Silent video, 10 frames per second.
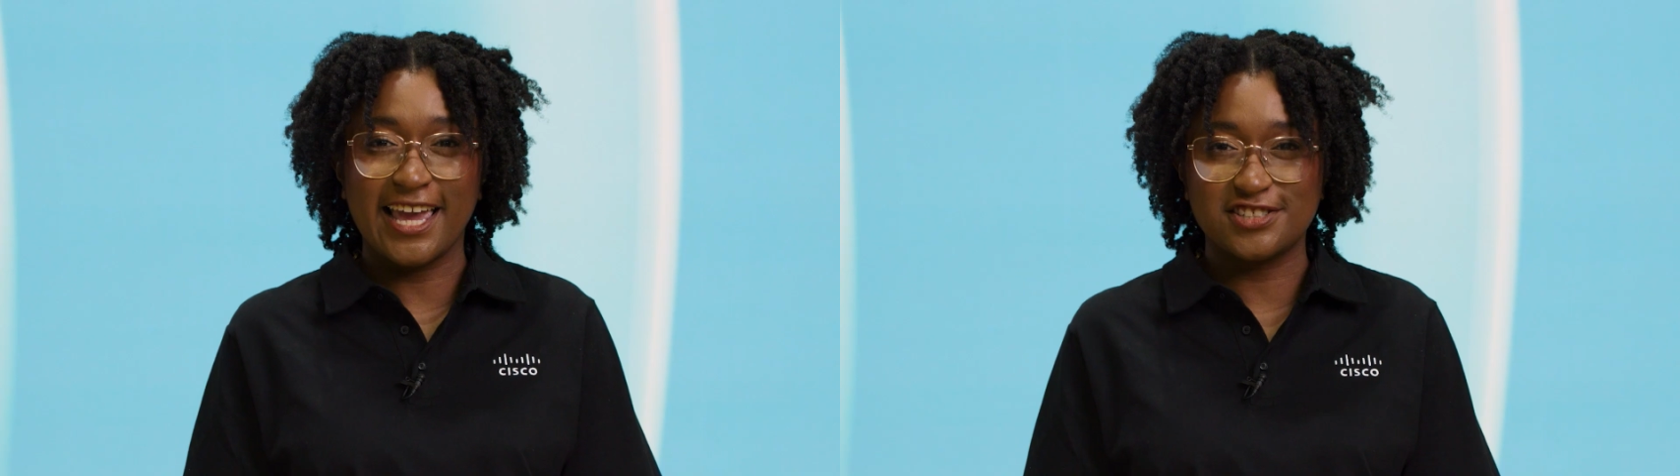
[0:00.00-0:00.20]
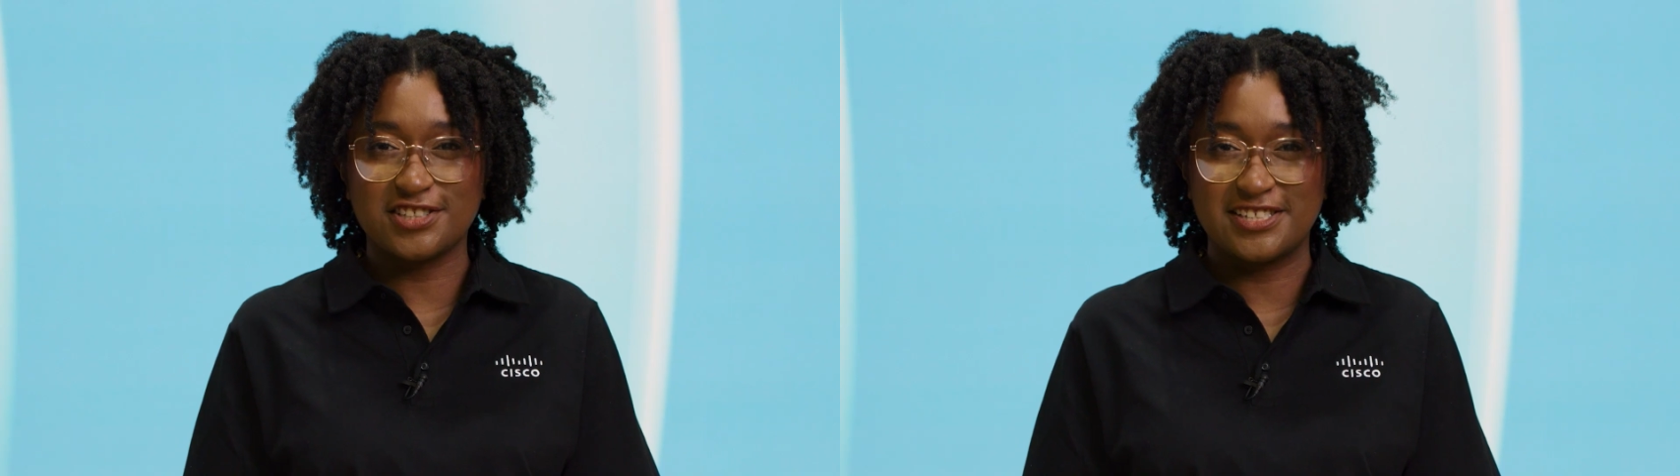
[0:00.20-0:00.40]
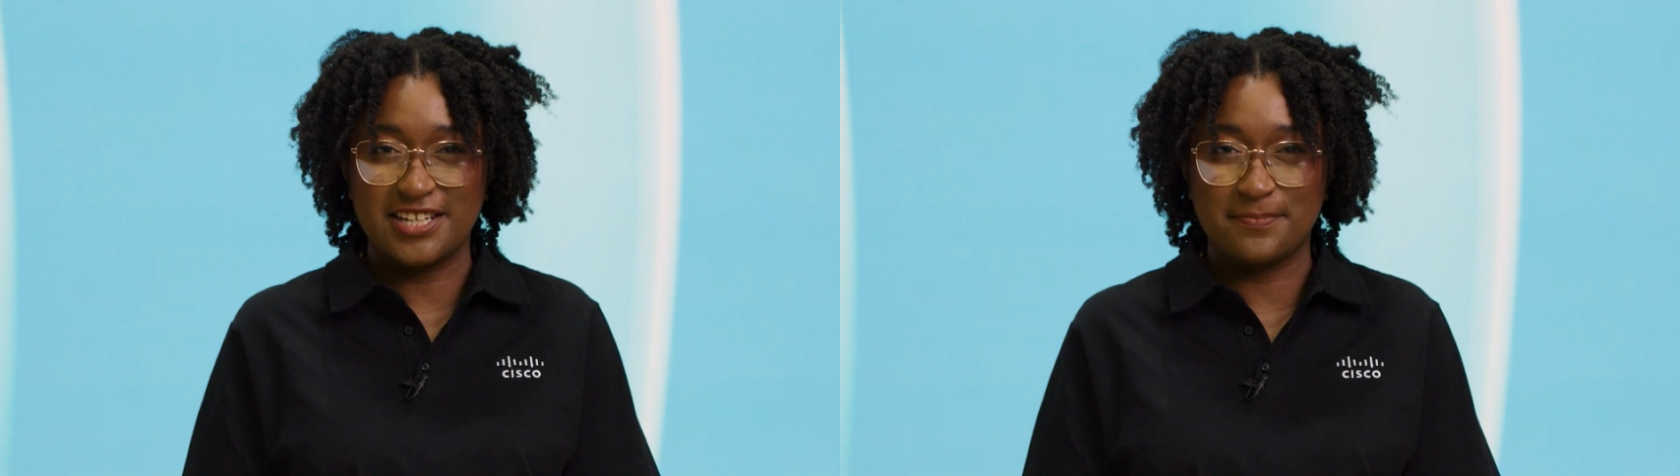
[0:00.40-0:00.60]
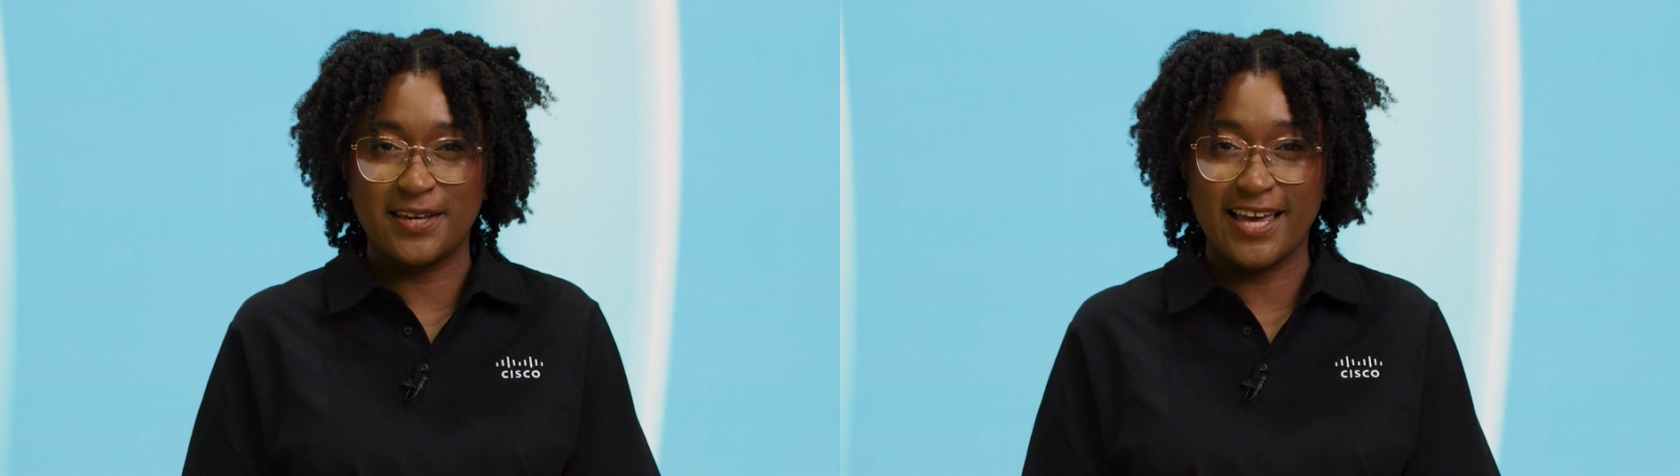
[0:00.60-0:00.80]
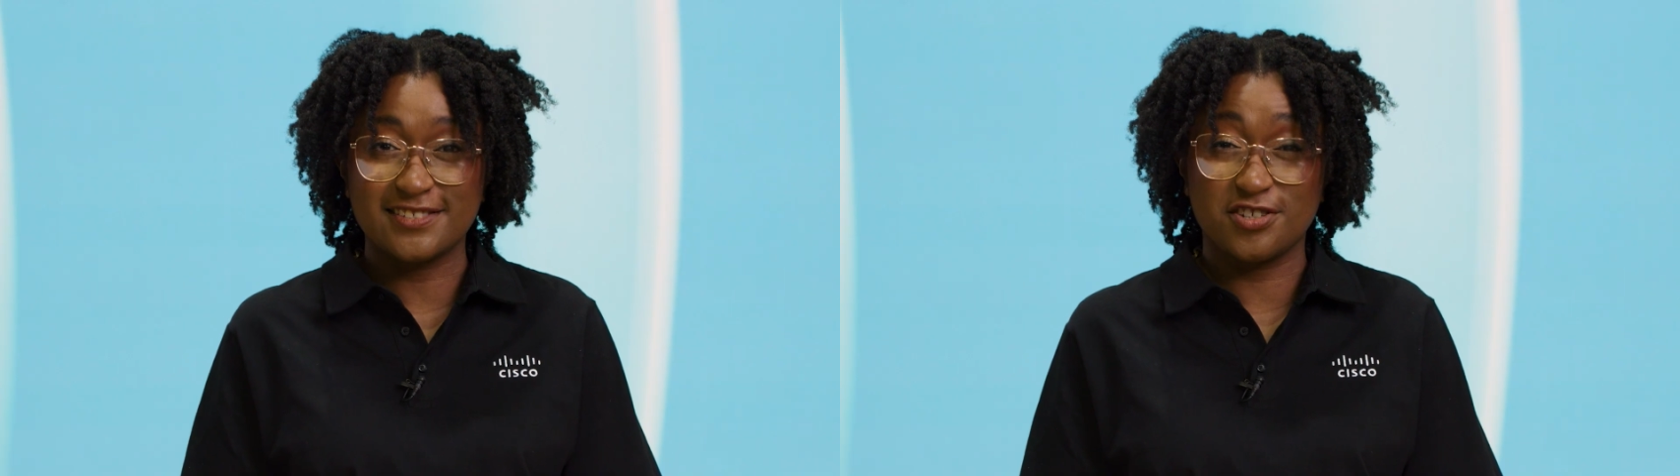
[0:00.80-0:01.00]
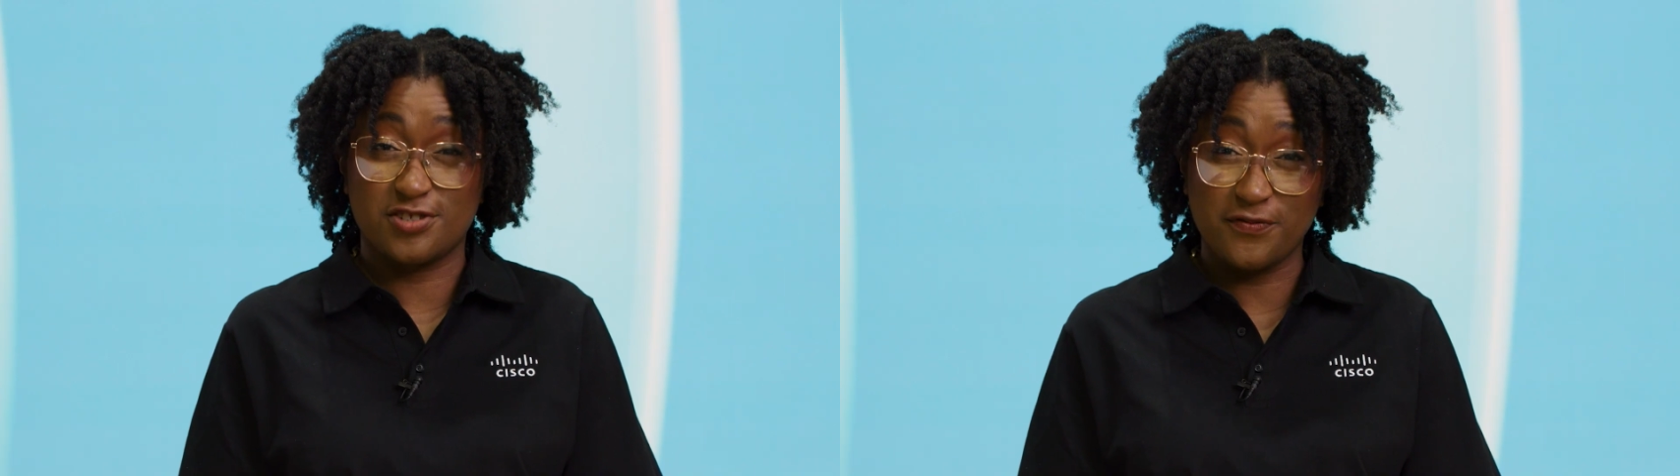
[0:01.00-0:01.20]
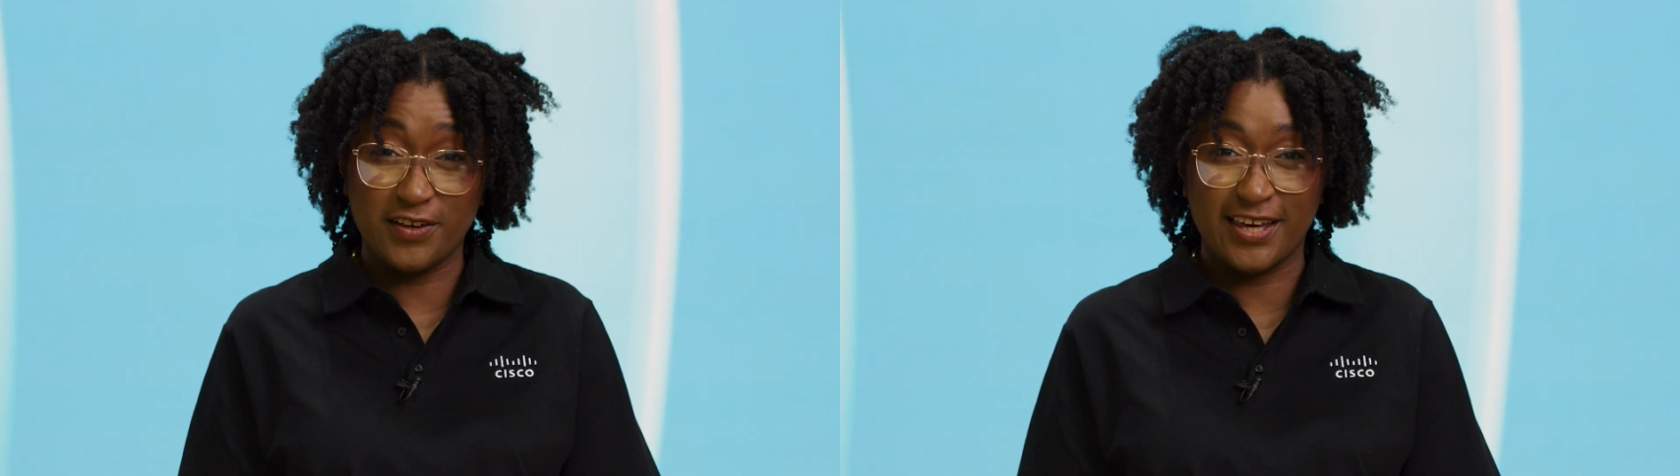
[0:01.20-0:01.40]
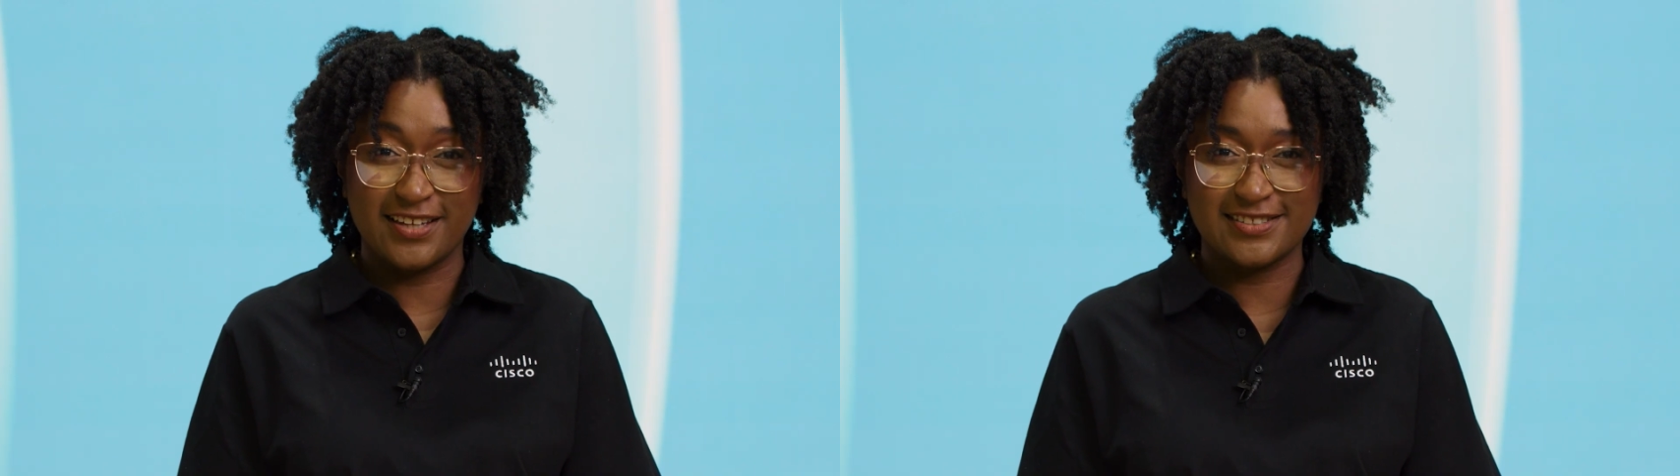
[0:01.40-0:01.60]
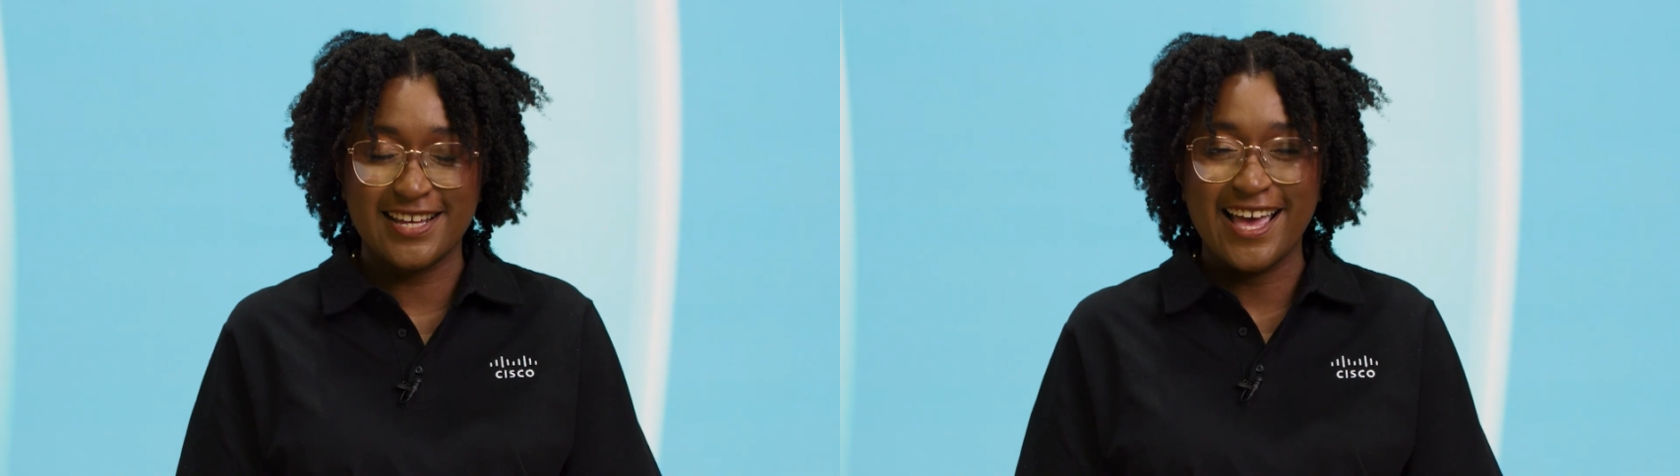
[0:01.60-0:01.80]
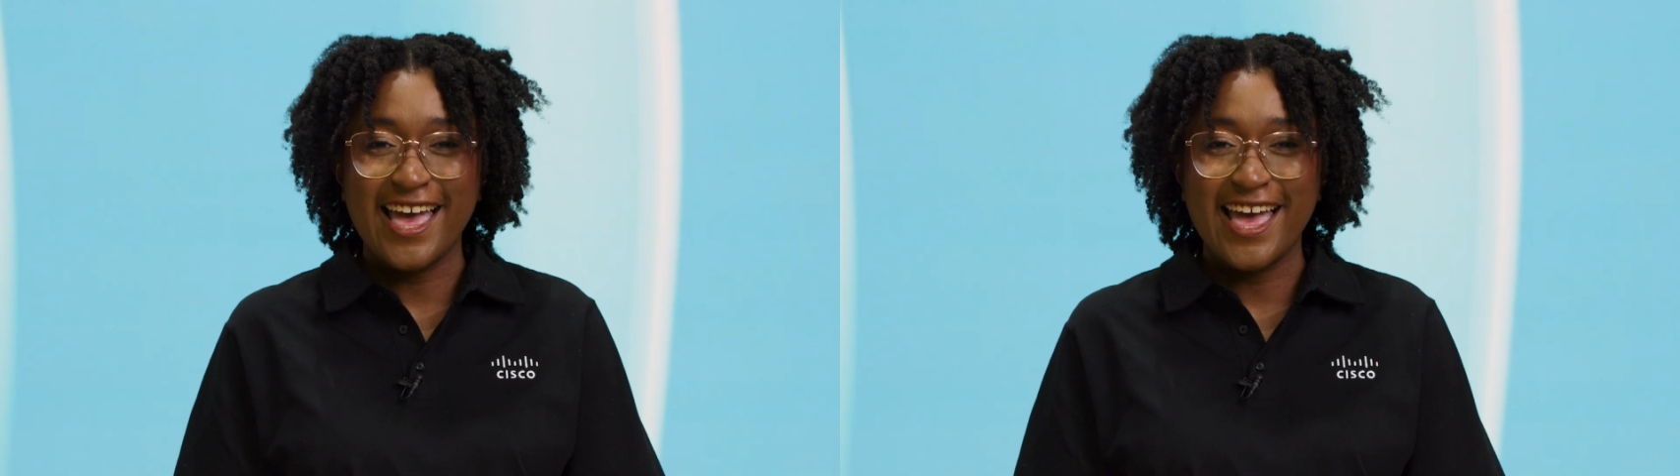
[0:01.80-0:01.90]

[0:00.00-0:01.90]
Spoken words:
HTTPS certificates,